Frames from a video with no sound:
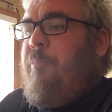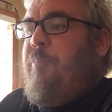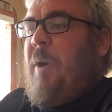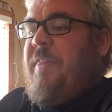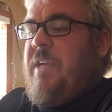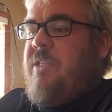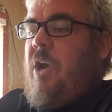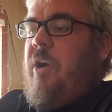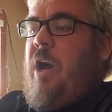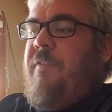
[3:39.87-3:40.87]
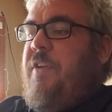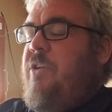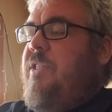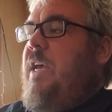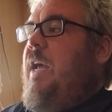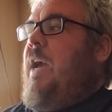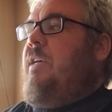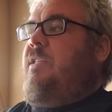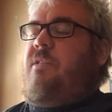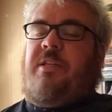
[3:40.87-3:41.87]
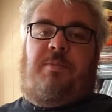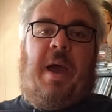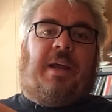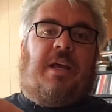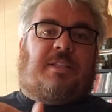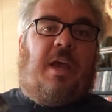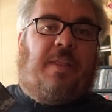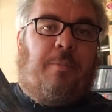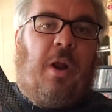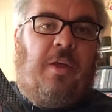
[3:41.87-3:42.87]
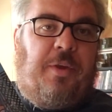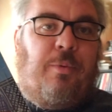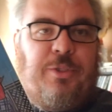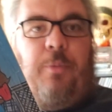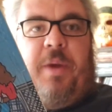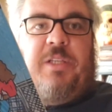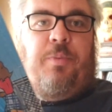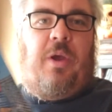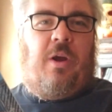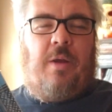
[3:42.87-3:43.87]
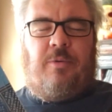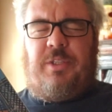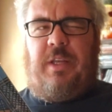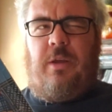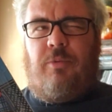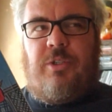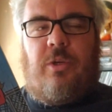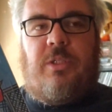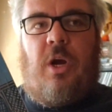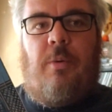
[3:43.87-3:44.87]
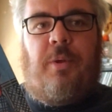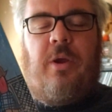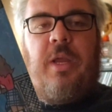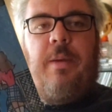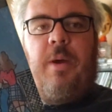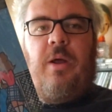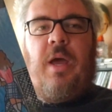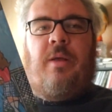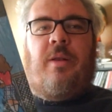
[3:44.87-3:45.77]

But they started off their set as Smackin Isaiah. They brought out the original bass player. I think the original guitar player came out.